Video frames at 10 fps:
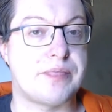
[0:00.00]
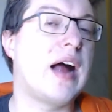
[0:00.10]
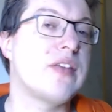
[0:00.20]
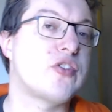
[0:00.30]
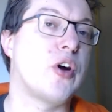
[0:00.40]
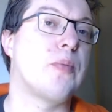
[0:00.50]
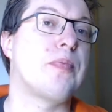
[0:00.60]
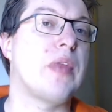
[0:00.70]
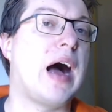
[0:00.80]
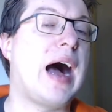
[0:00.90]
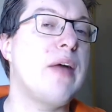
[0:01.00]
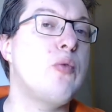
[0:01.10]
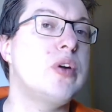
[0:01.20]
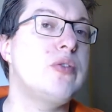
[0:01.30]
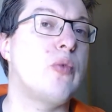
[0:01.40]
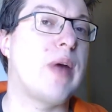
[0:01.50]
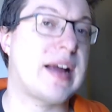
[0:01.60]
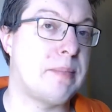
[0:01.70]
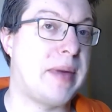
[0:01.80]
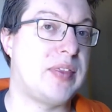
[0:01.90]
So I wouldn't
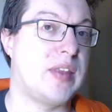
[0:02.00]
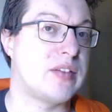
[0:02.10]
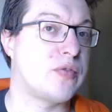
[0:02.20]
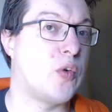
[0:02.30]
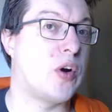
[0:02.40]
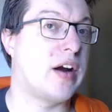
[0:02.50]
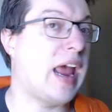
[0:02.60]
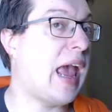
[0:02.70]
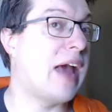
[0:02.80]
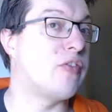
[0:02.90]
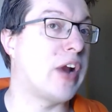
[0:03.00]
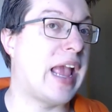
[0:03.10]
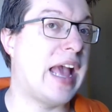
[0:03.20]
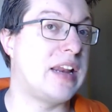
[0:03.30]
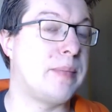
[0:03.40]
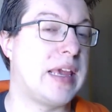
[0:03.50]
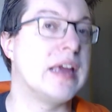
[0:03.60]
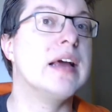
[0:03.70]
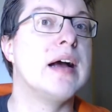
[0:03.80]
recommend this for every enemy,